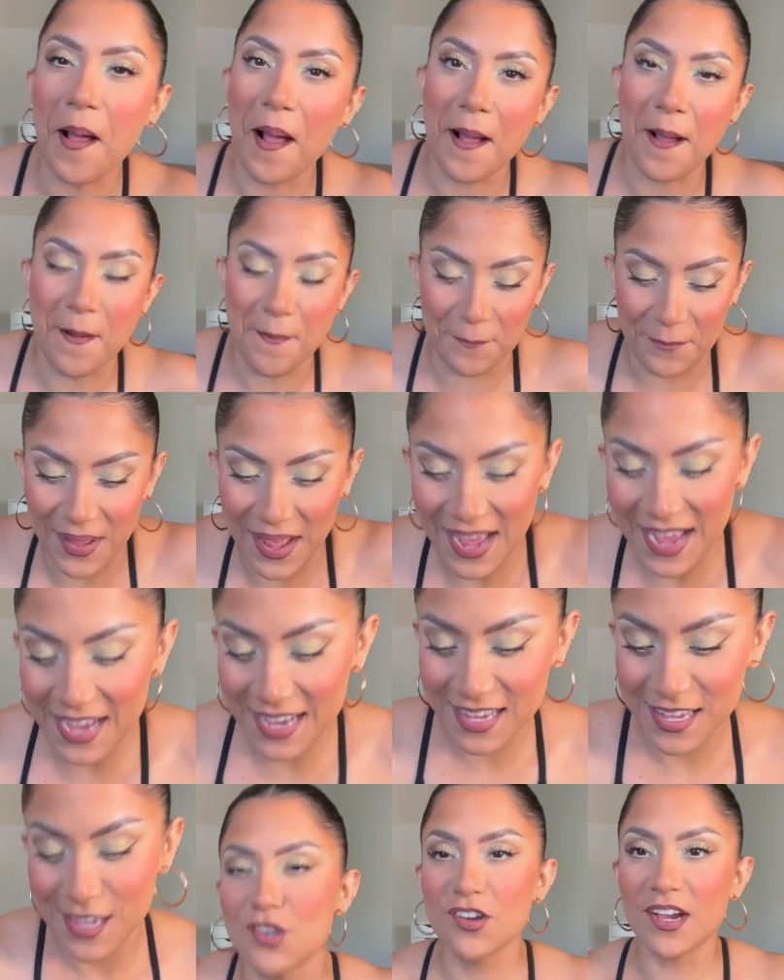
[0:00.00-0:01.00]
I'm
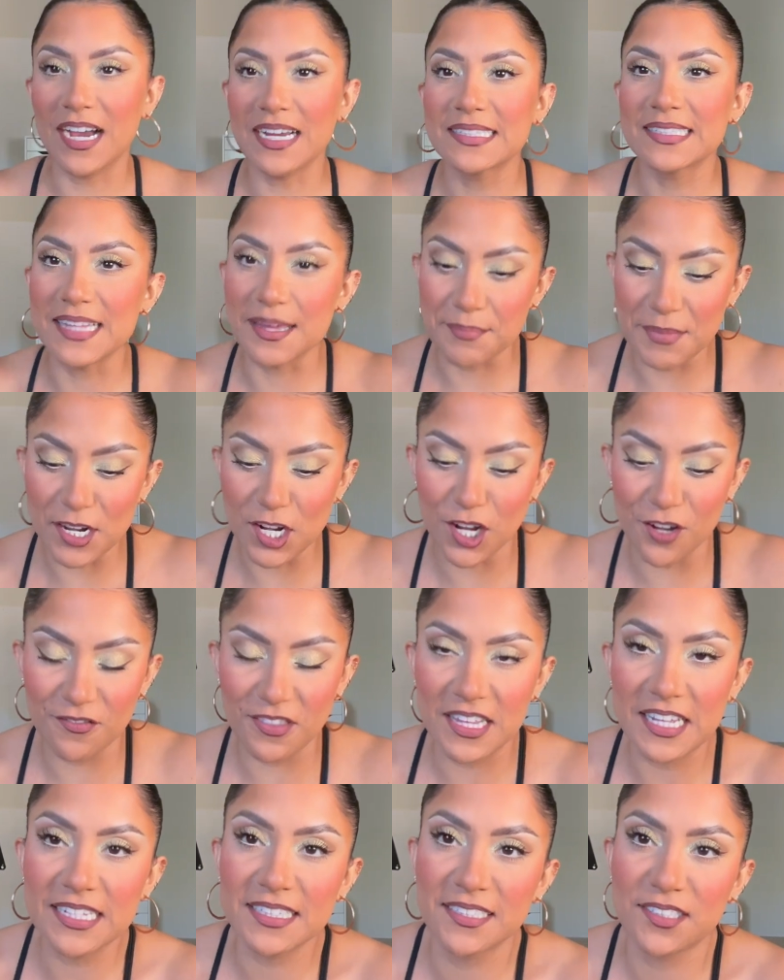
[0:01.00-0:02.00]
back. You guys, let me know if
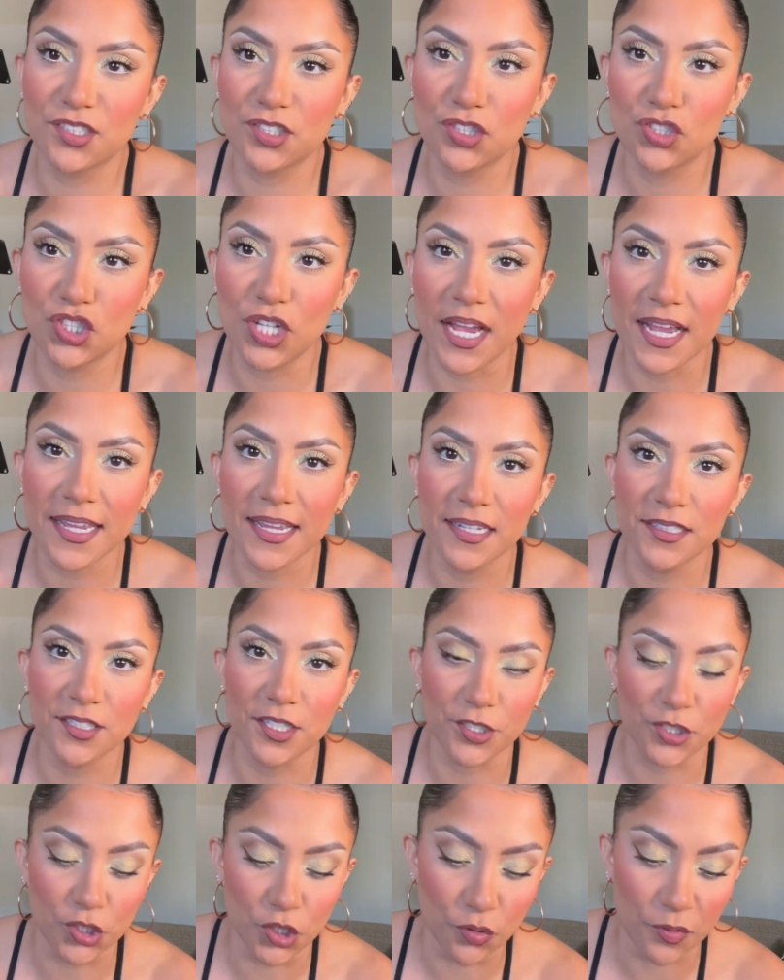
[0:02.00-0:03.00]
these check-ins
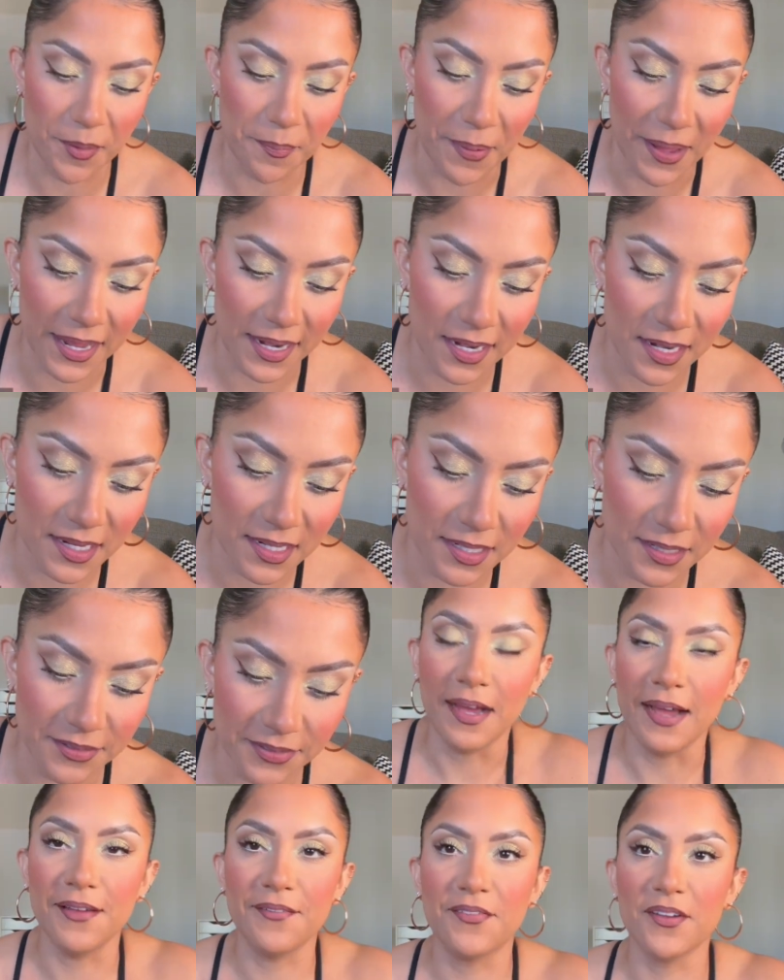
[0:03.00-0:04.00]
are too
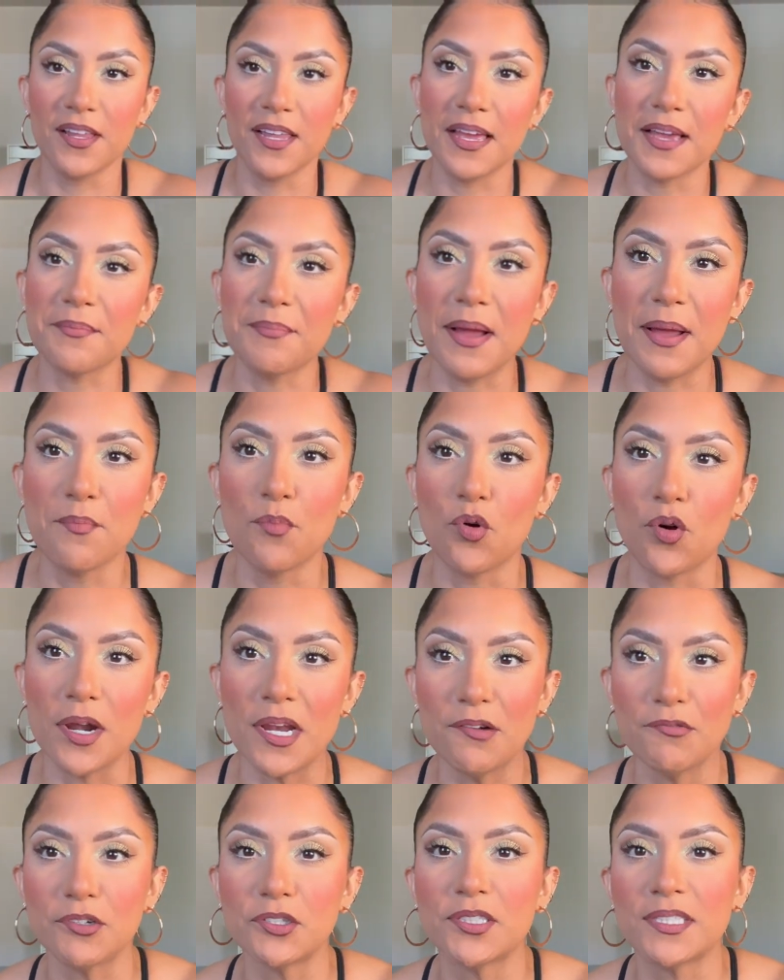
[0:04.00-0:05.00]
repetitive. I feel like my
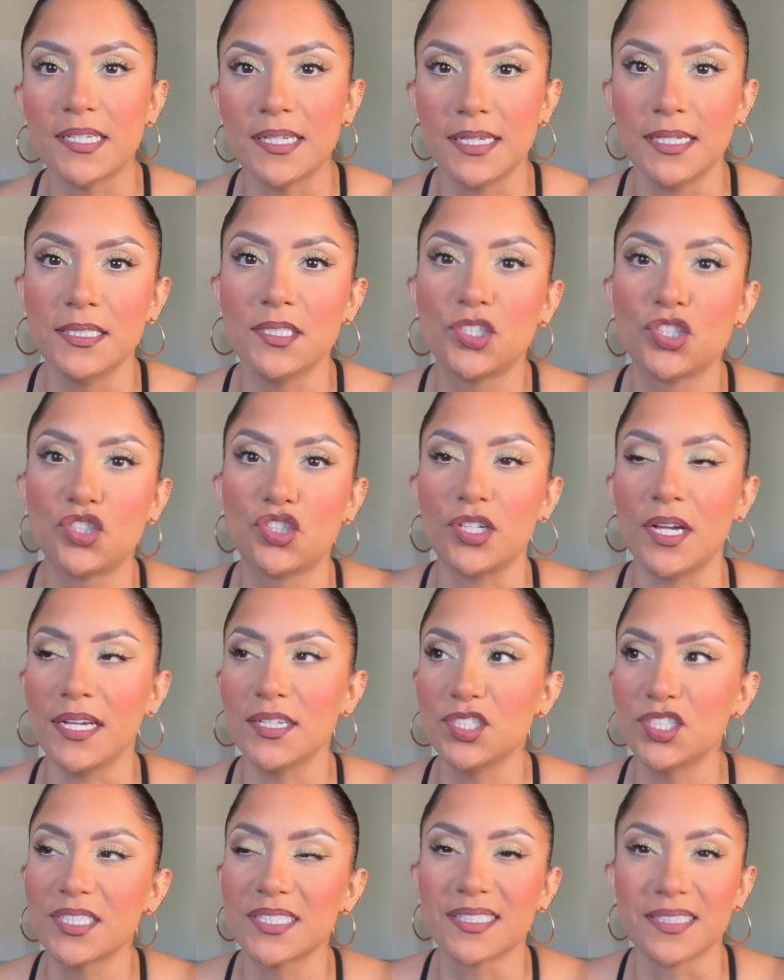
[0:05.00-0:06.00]
morning routine
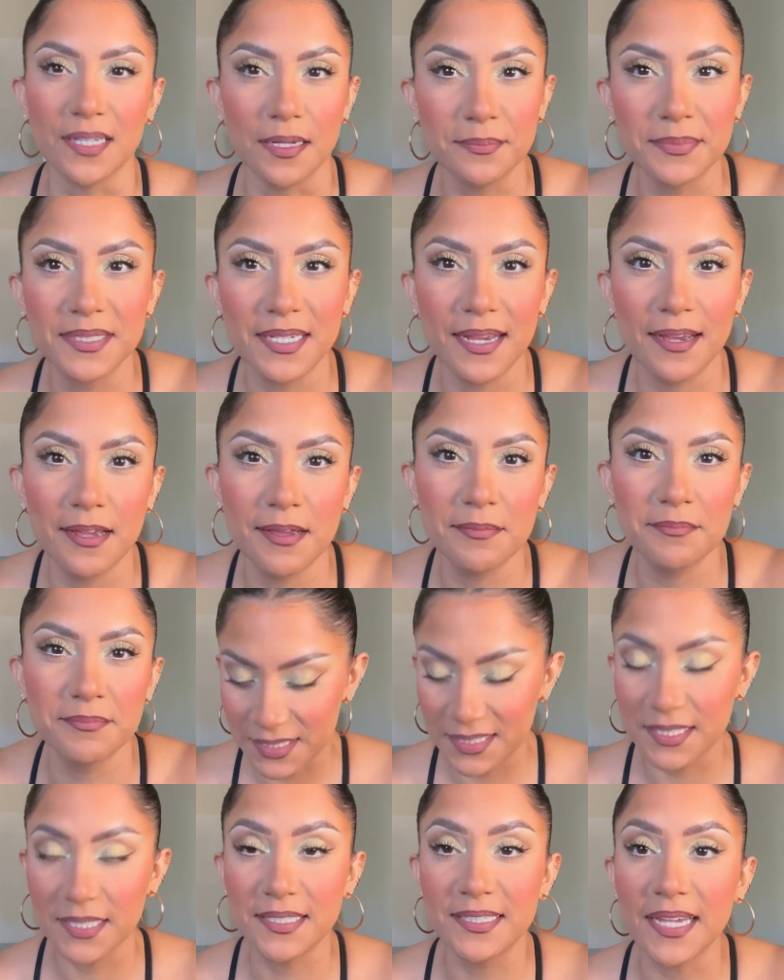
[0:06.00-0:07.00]
changes sometimes.
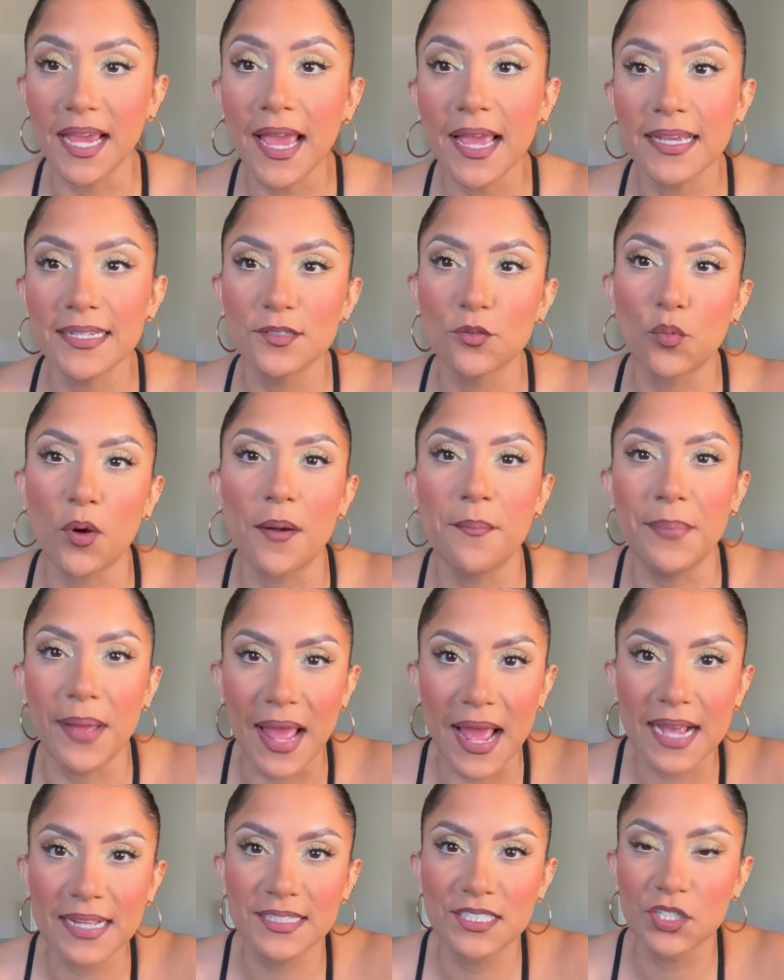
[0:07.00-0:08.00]
But today we're
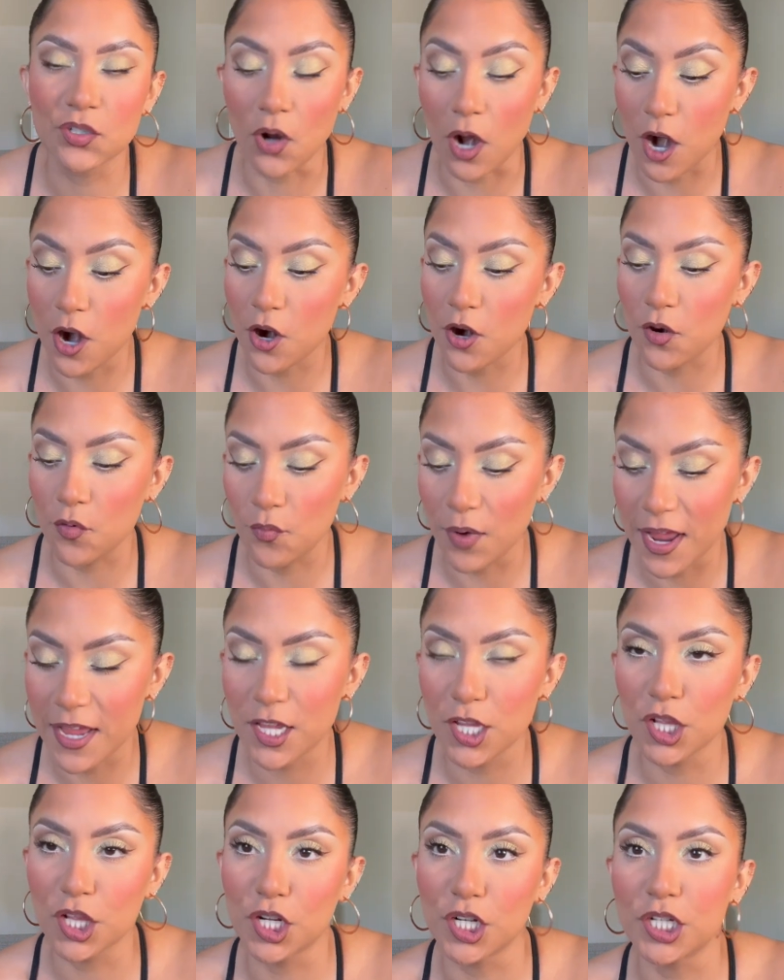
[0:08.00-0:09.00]
back to our
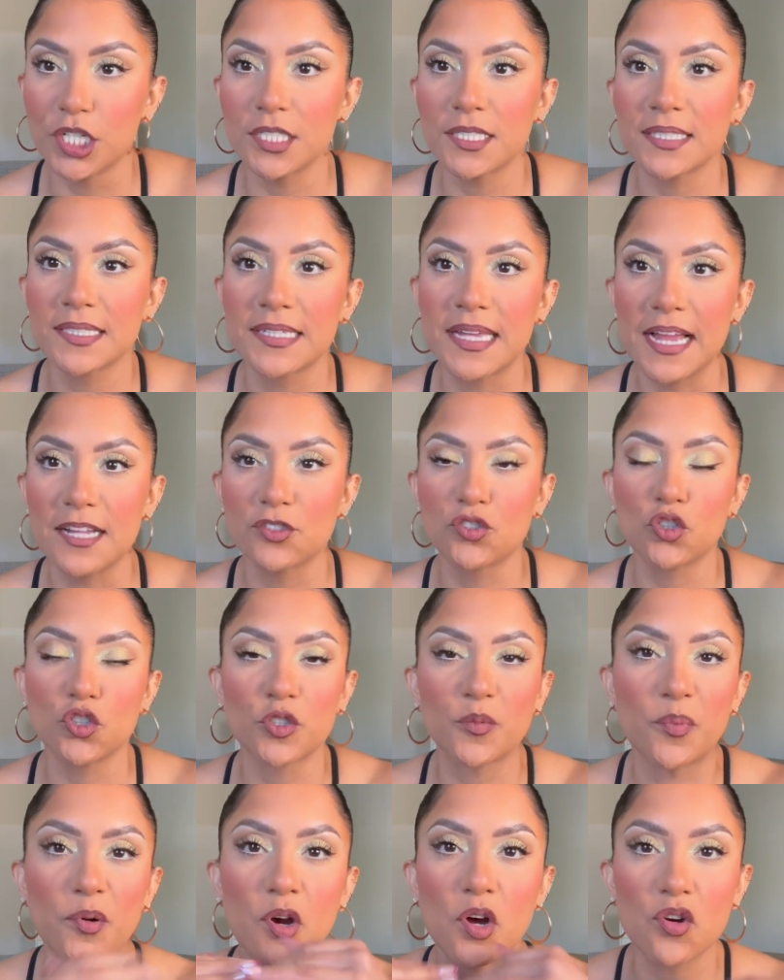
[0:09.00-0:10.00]
regular
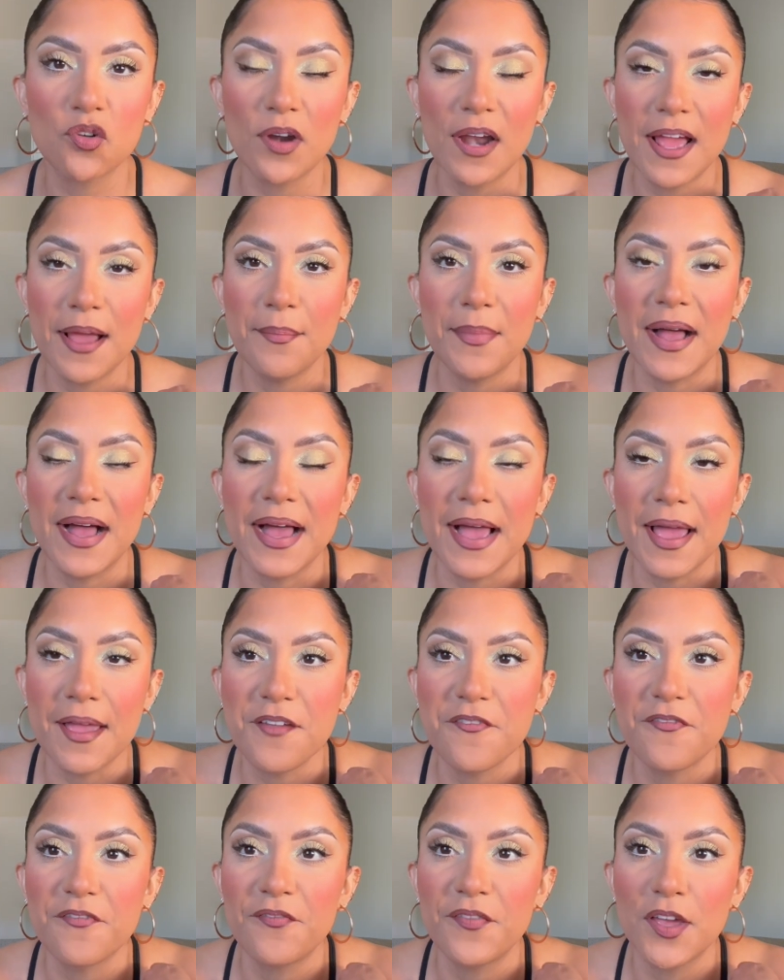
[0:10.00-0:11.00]
scheduled program. I
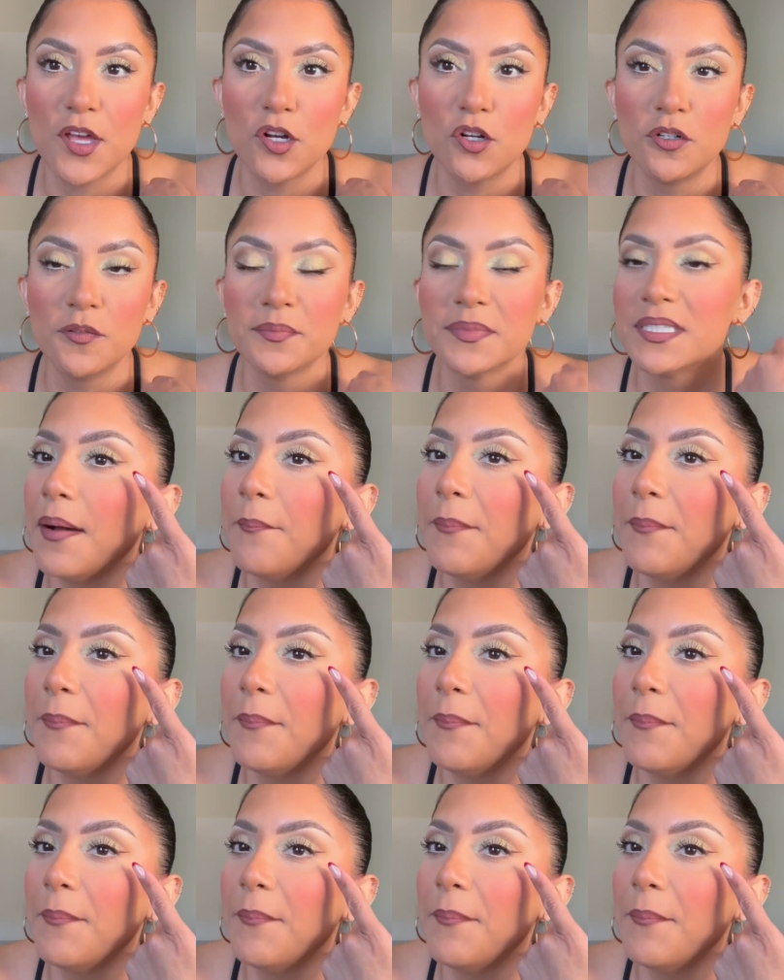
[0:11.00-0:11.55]
filmed.